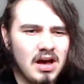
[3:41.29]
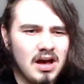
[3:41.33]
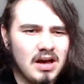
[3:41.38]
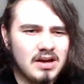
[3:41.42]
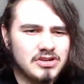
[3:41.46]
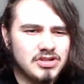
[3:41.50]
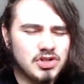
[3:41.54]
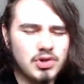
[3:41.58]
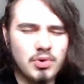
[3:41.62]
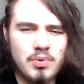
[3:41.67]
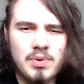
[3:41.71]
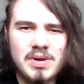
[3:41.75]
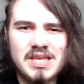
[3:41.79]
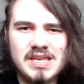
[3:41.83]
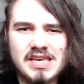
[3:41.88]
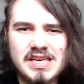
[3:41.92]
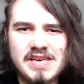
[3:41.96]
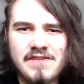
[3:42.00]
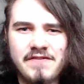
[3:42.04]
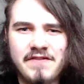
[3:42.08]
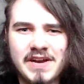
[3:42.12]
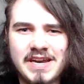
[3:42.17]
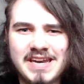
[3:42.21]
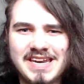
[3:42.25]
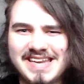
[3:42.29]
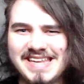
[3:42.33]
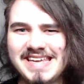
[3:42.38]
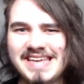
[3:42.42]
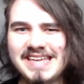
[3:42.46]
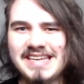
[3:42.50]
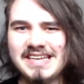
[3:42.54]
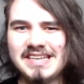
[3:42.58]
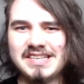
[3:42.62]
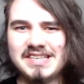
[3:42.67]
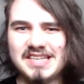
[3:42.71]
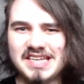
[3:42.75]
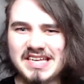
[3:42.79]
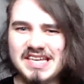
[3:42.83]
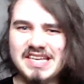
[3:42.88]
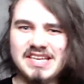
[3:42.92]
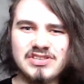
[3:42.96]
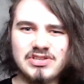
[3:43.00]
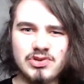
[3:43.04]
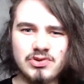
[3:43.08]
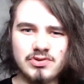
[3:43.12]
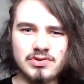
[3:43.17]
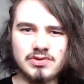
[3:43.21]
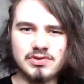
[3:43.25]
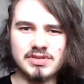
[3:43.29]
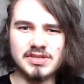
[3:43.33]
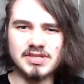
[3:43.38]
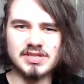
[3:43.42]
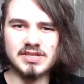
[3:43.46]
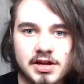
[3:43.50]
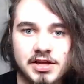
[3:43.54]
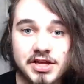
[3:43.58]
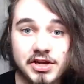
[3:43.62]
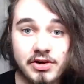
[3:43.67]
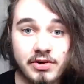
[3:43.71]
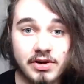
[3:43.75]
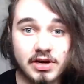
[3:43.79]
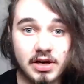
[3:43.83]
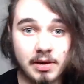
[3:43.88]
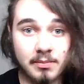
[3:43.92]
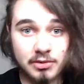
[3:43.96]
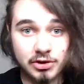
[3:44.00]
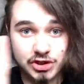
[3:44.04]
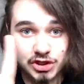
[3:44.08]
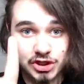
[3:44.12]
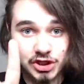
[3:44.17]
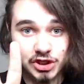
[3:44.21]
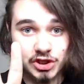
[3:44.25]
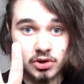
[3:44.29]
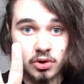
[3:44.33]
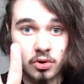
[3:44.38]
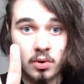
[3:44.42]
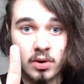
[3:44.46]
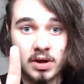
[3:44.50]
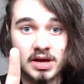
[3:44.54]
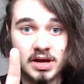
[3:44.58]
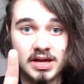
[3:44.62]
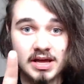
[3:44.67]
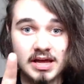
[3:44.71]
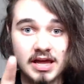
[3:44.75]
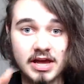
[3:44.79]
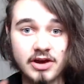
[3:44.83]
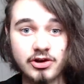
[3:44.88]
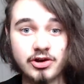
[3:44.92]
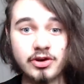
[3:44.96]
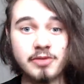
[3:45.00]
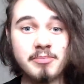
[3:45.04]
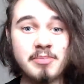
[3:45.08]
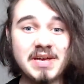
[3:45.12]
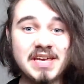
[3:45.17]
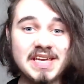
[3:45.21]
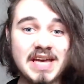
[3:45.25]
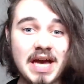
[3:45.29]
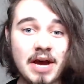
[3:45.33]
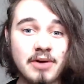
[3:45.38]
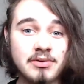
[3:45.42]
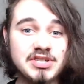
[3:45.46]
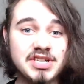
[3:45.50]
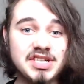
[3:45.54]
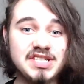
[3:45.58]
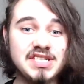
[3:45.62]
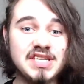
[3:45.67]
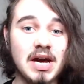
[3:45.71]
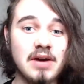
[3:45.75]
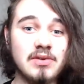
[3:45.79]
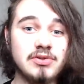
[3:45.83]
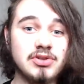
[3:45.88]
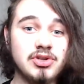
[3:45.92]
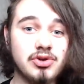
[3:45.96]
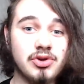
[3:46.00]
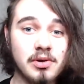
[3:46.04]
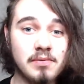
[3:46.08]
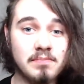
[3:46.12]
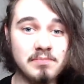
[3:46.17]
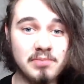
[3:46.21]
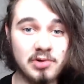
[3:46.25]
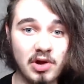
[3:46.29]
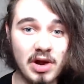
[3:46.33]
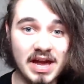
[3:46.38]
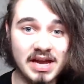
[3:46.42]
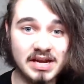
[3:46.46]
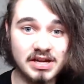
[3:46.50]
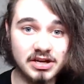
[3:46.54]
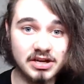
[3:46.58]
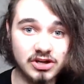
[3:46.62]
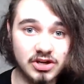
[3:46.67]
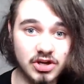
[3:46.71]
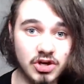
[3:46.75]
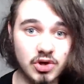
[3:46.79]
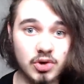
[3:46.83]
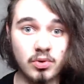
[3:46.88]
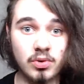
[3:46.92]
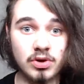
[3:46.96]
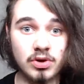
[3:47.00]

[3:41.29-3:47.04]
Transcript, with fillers: do we even need teasers? Theory number two, it could be counting down to a brand new